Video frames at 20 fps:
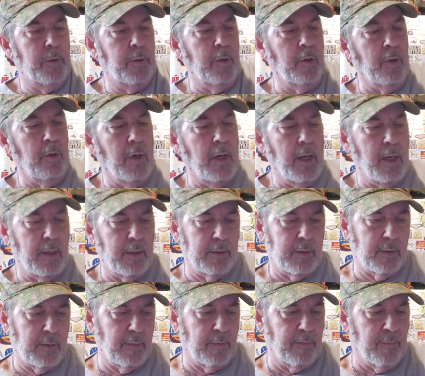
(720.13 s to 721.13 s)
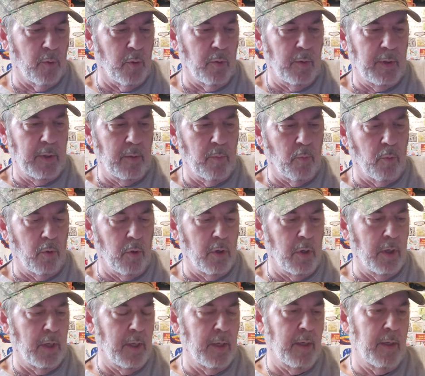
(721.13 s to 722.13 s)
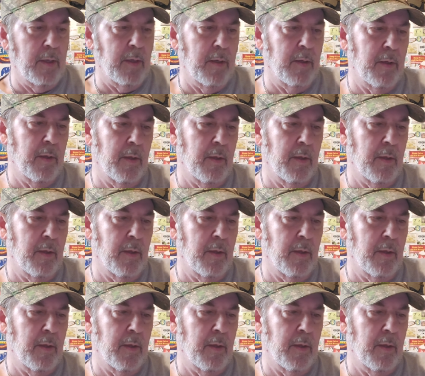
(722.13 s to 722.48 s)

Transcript: Purex 4-in-1